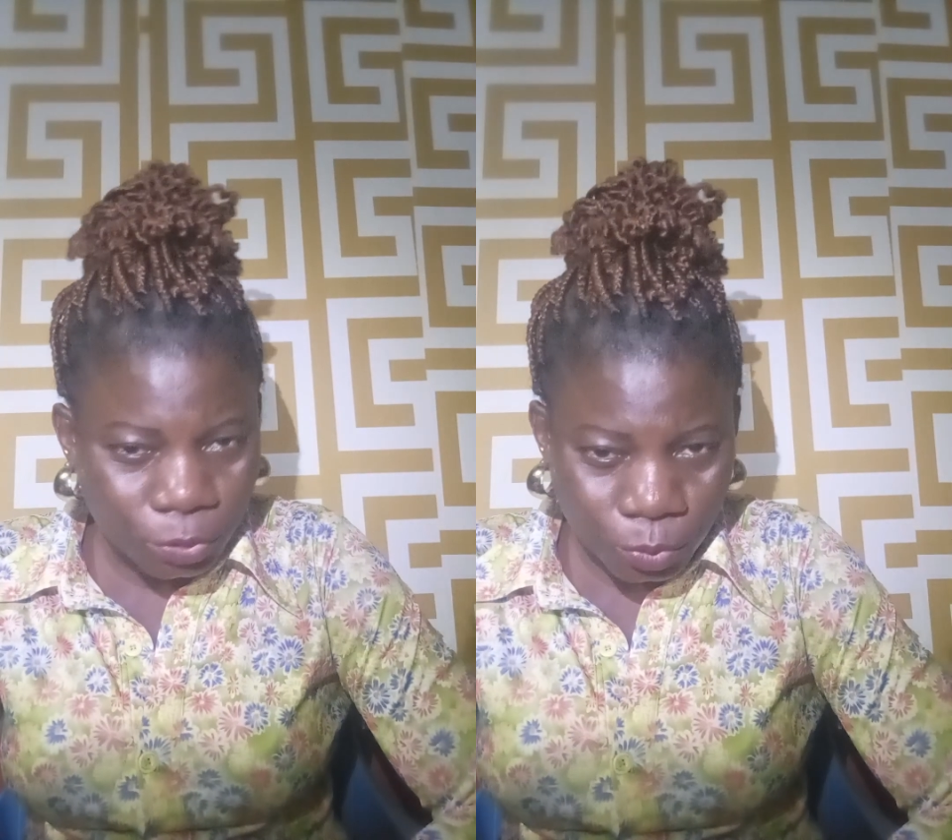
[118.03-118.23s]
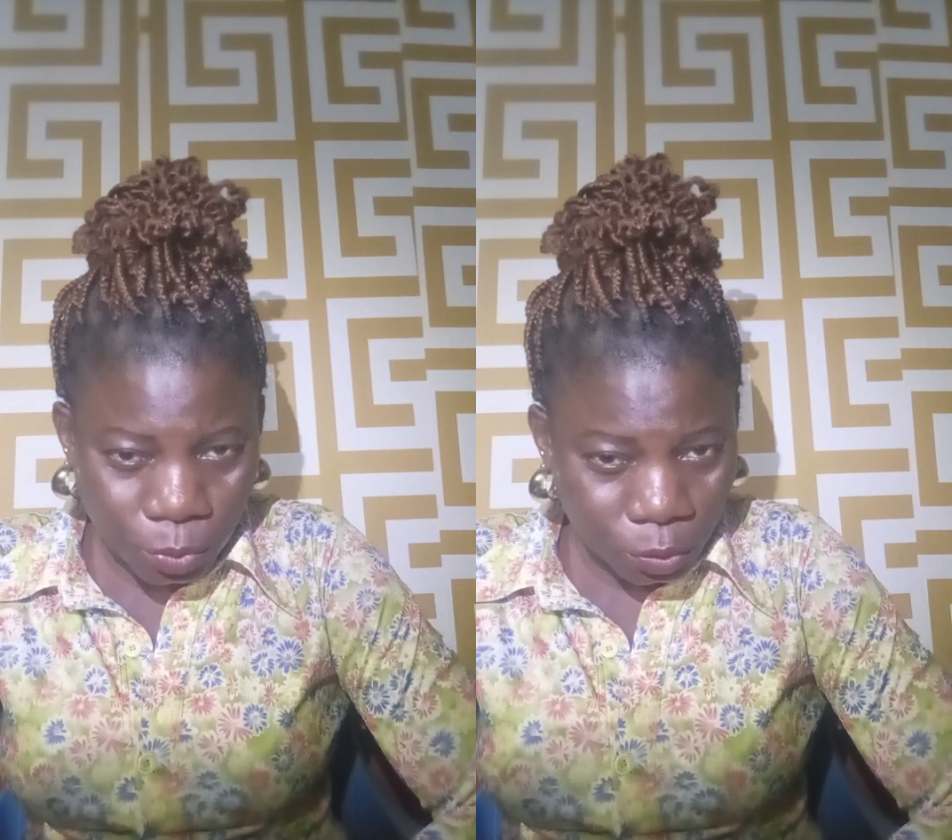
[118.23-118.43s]

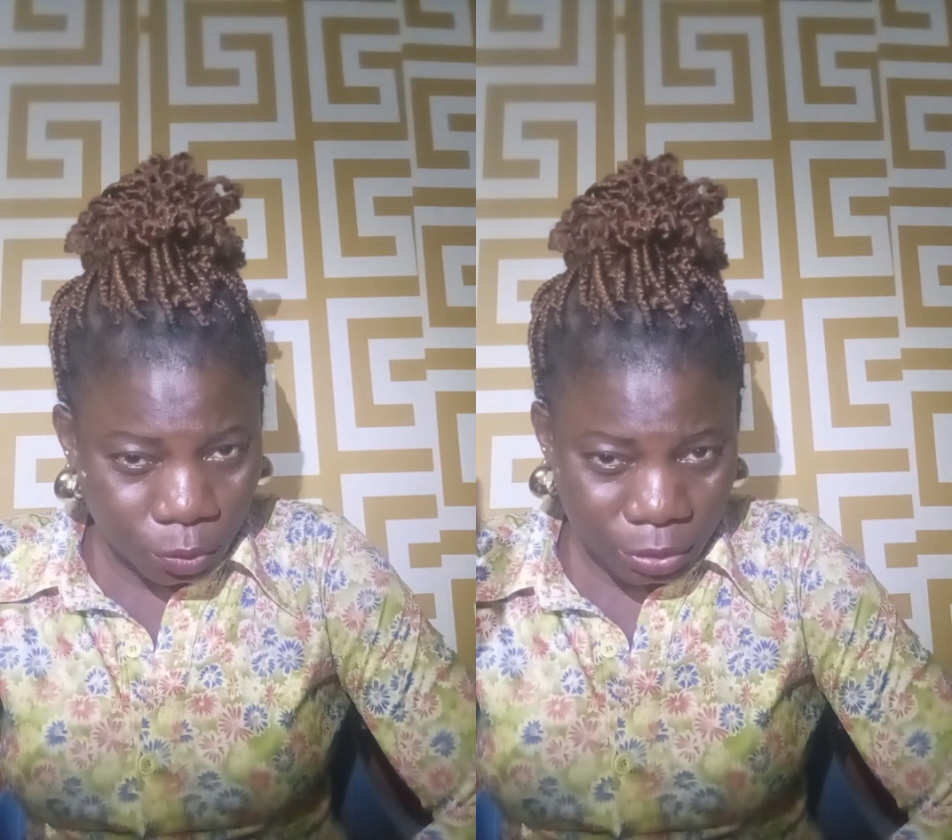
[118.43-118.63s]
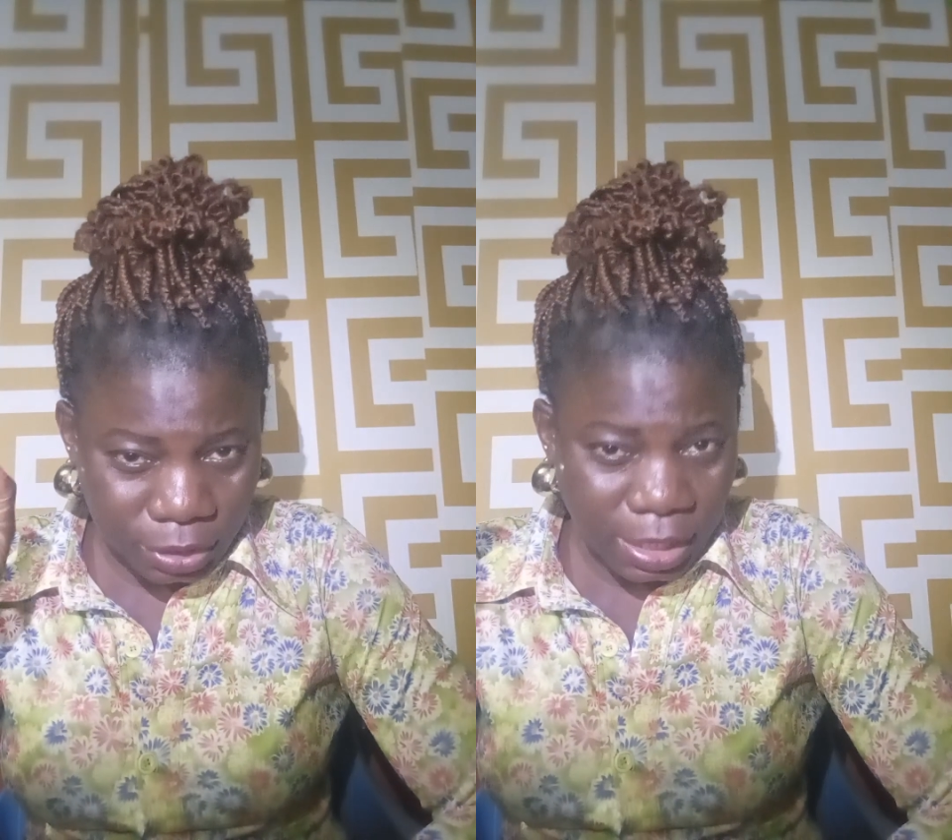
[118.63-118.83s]
you do not
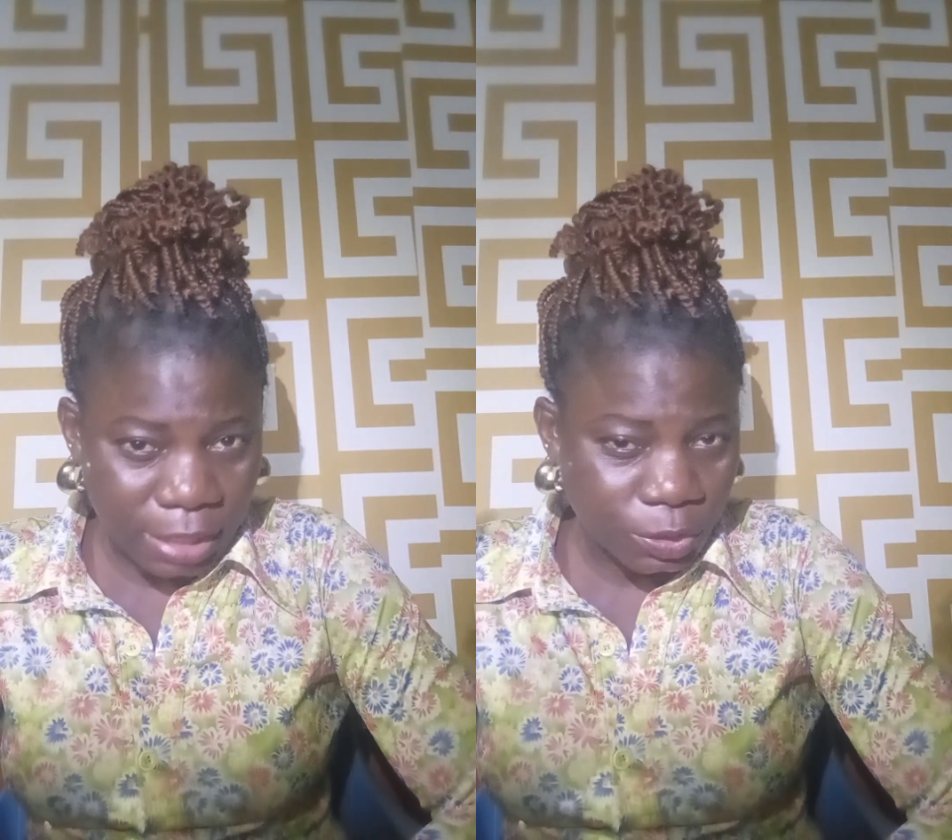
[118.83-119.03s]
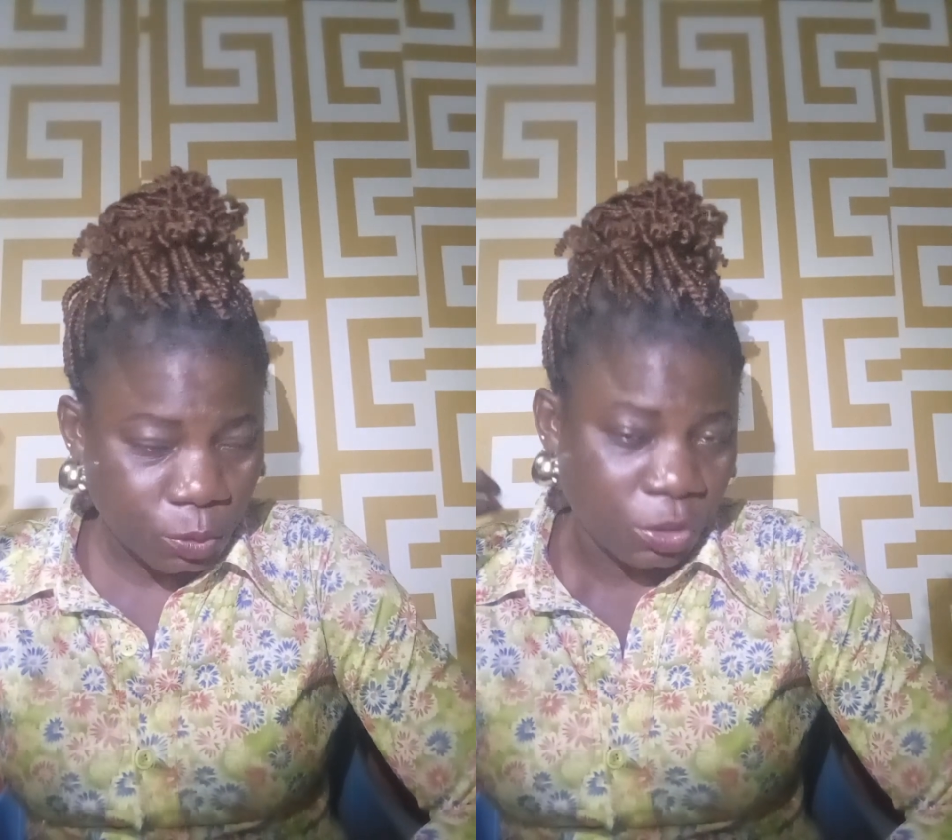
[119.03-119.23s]

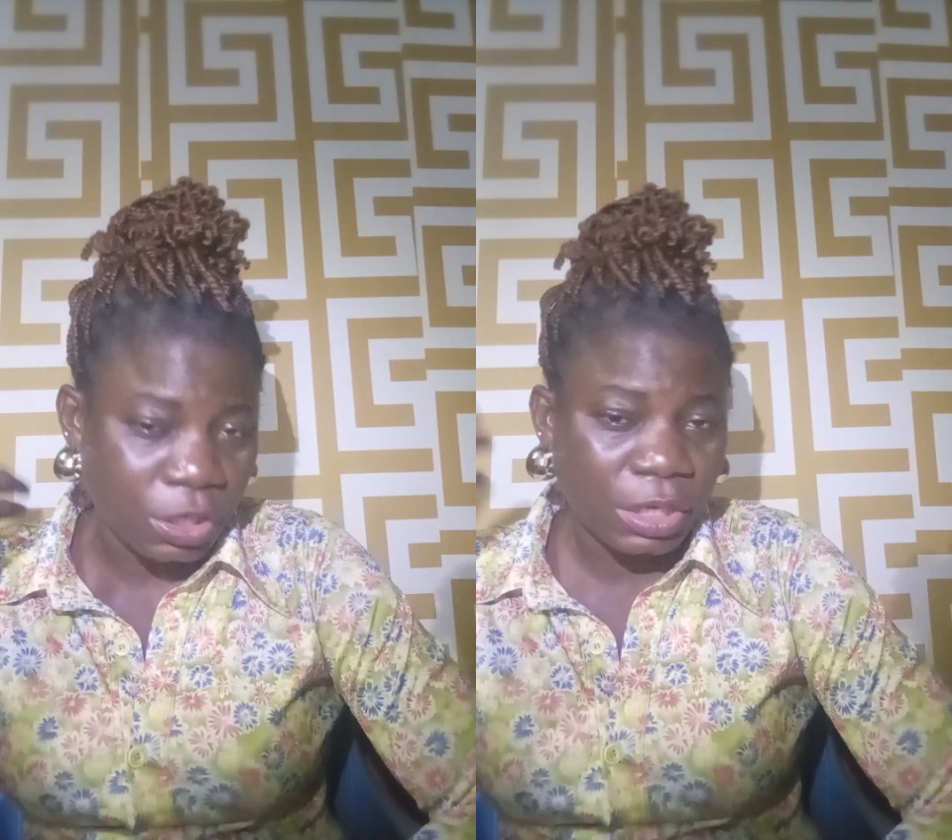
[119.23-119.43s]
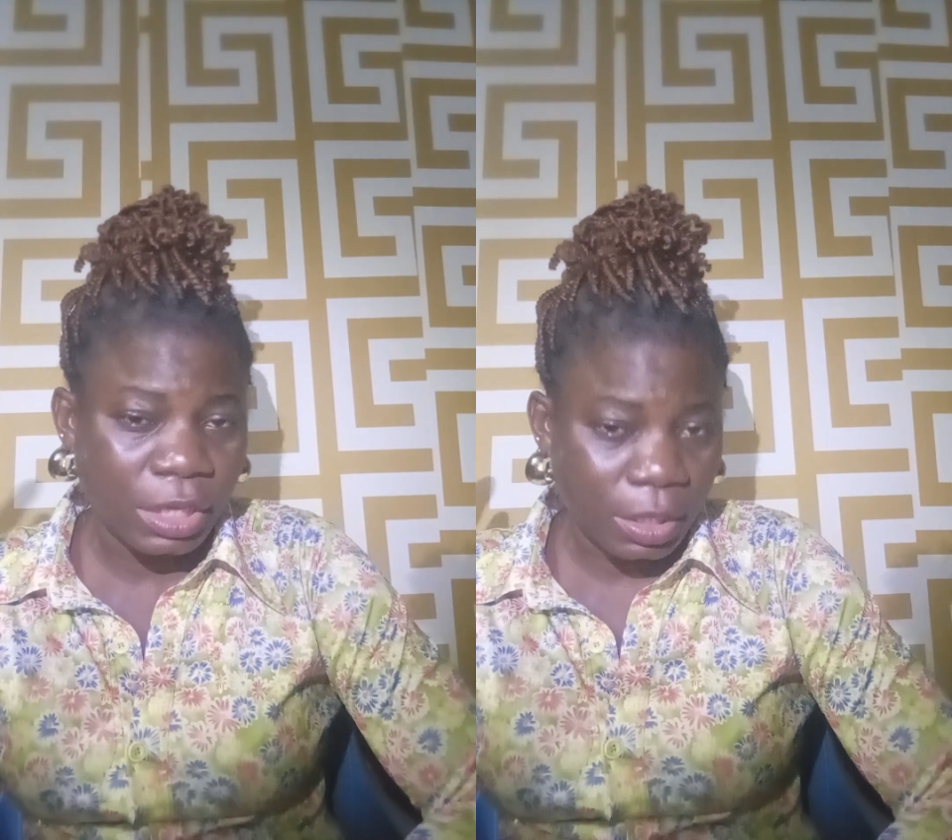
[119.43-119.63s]
understand, so you
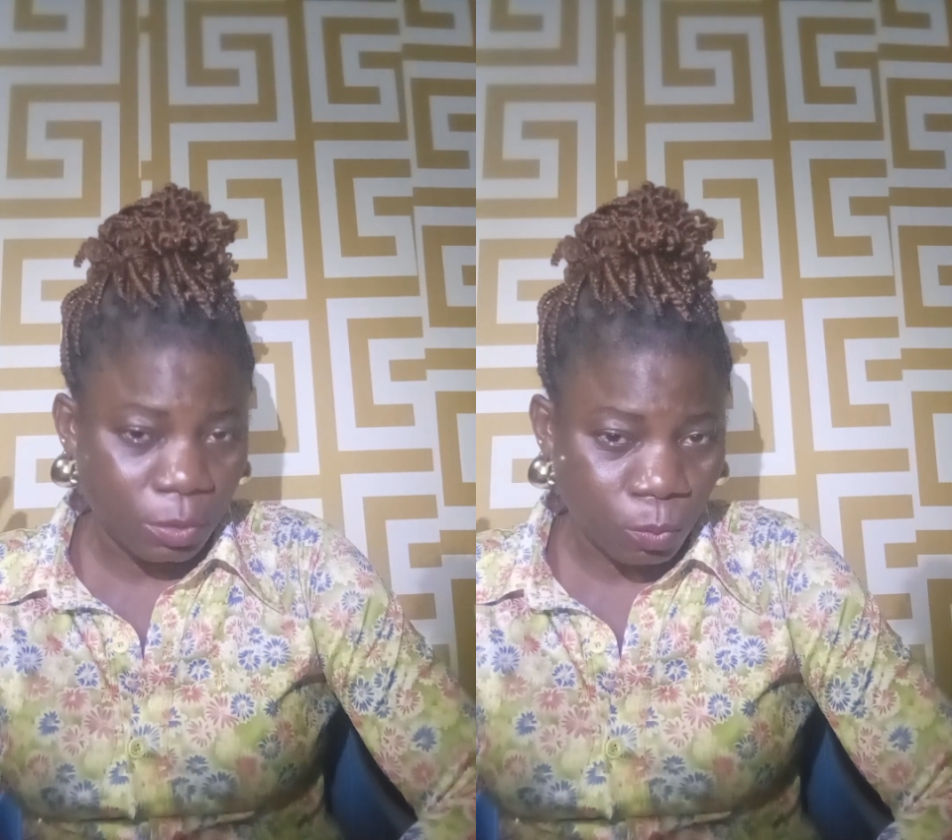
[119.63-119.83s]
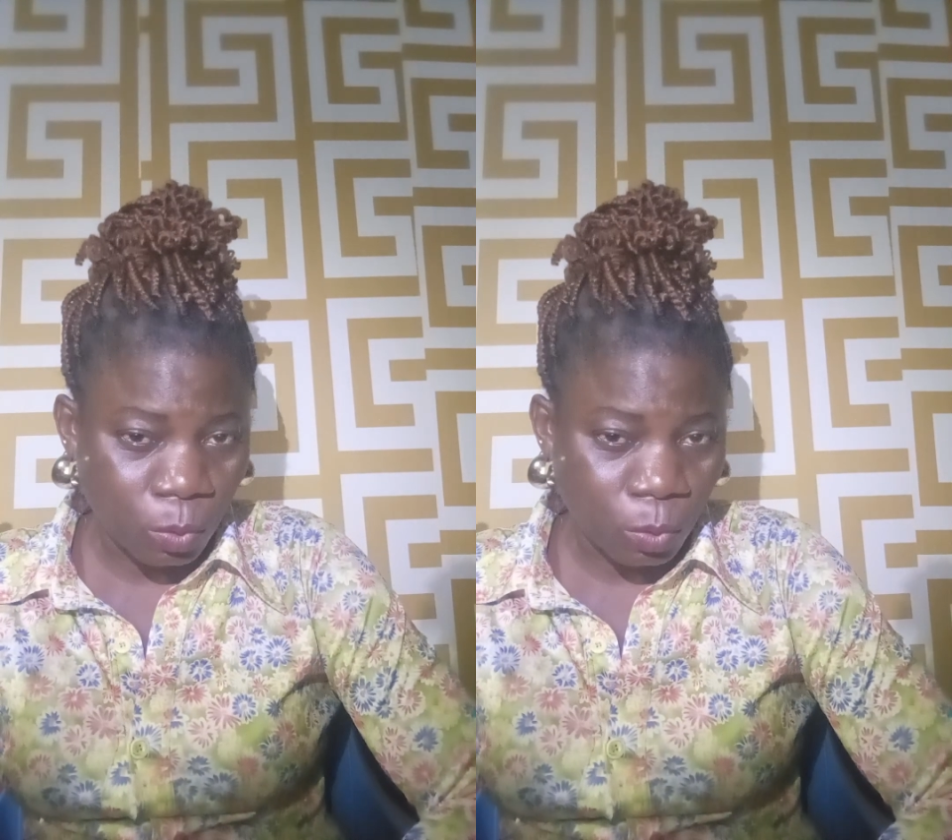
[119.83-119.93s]
can hear the